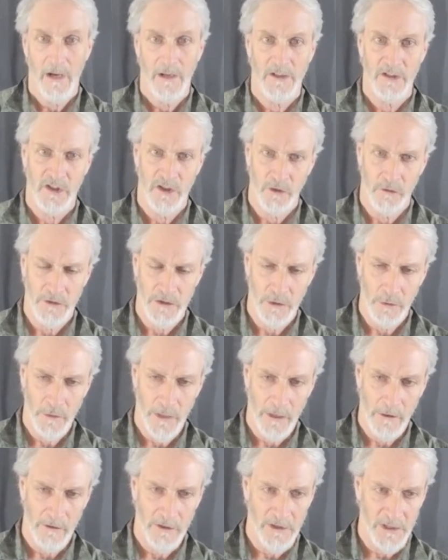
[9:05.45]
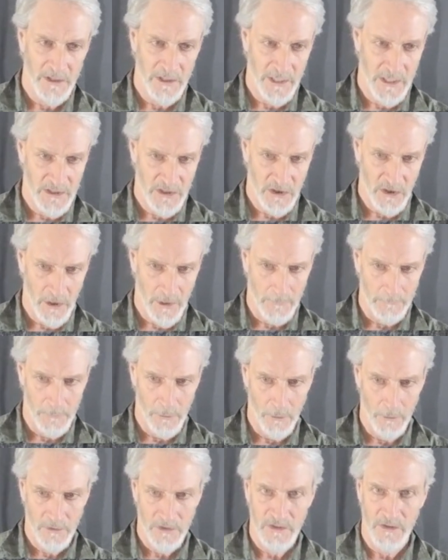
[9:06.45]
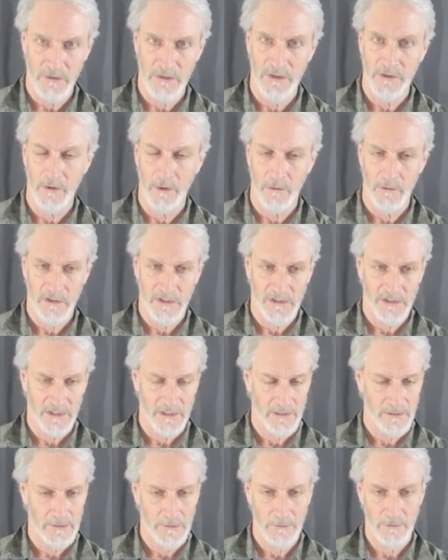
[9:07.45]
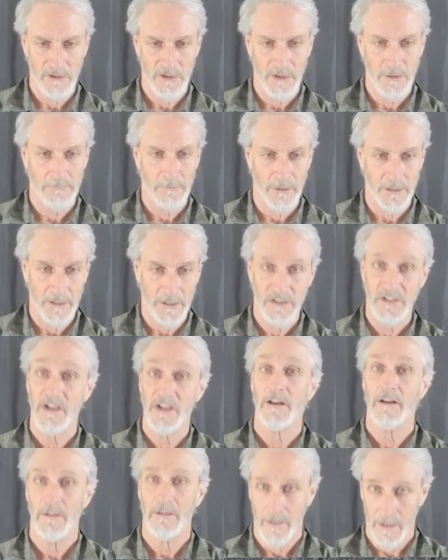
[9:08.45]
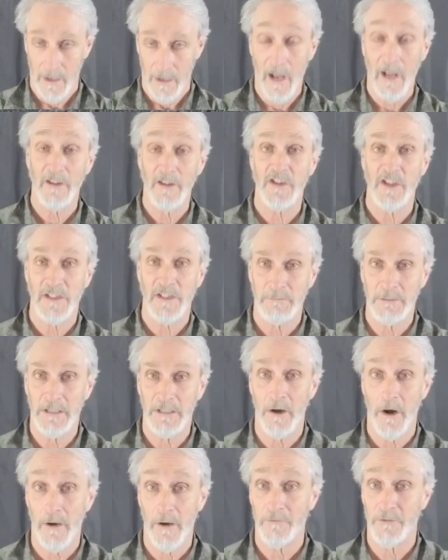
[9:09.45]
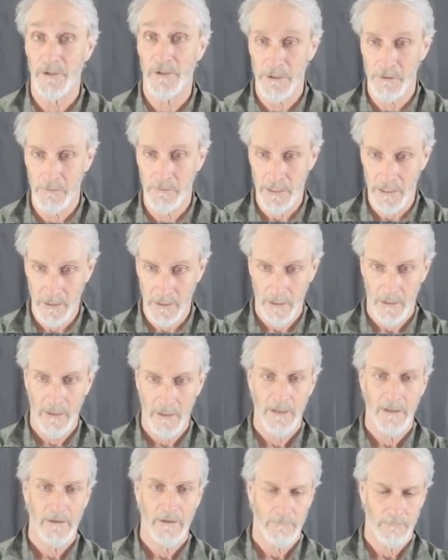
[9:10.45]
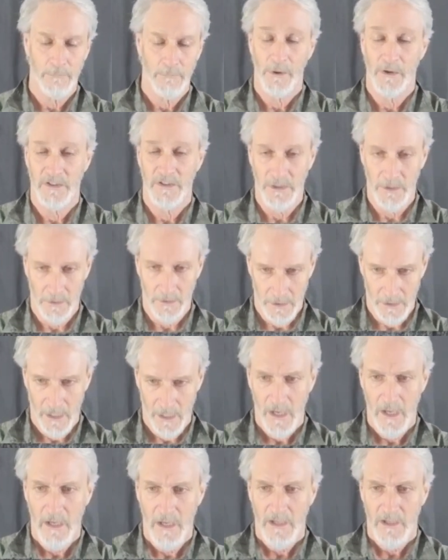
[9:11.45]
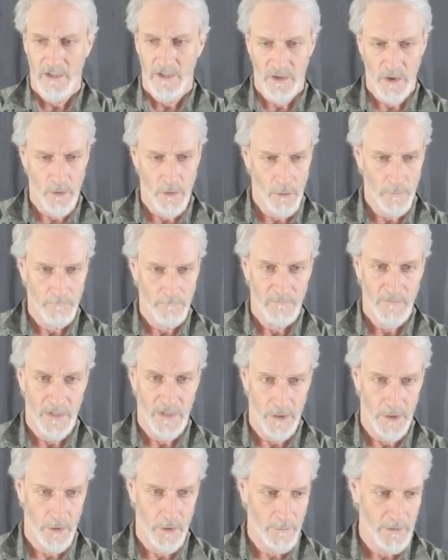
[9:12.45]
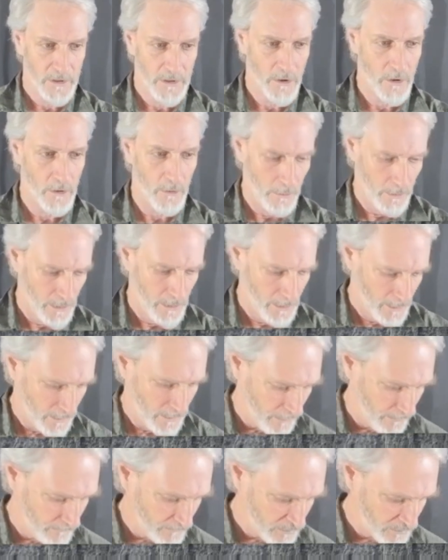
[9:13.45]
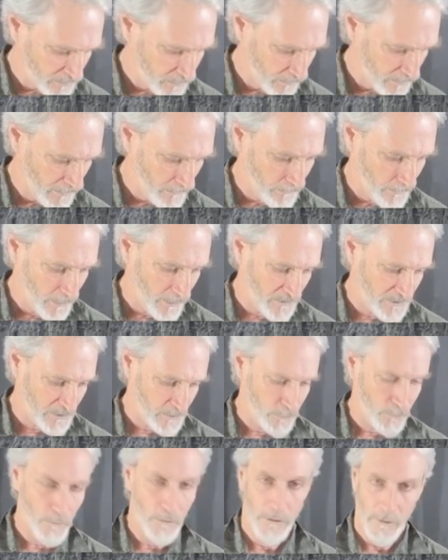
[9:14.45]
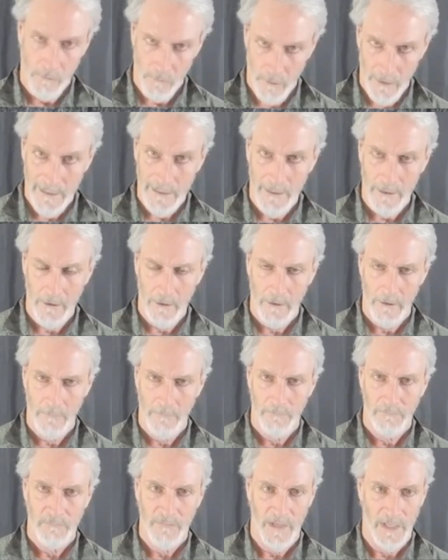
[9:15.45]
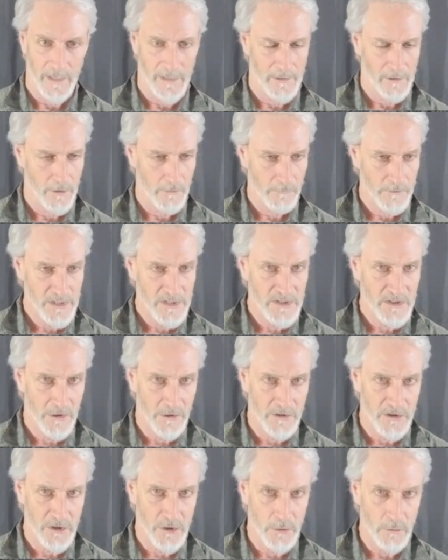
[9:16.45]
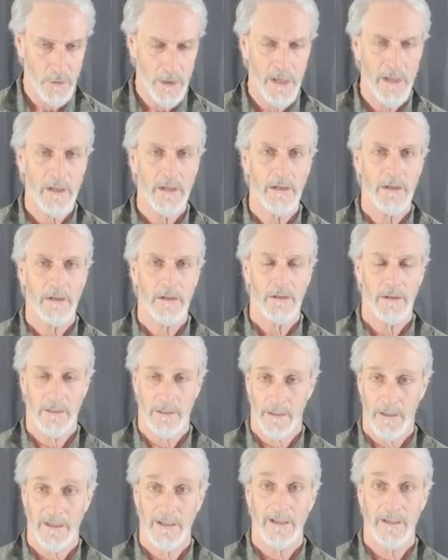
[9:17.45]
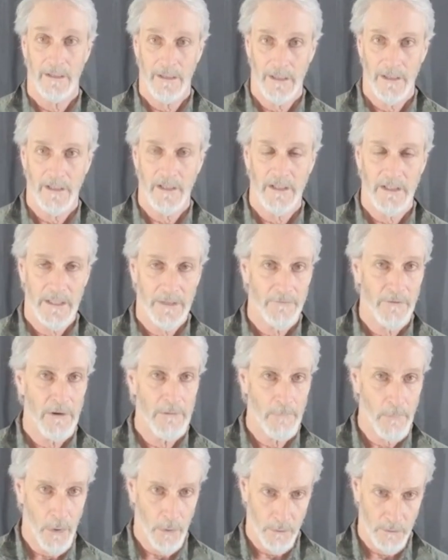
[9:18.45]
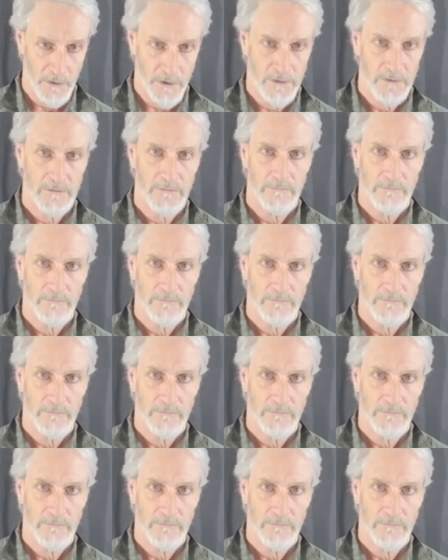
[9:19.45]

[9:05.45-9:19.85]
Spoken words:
I'll show you here on the desktop though, so you don't lose your place. I'll just be off the screen personally. So here we go. I'm just going to pause you right here, and I'll restart you in a different mode.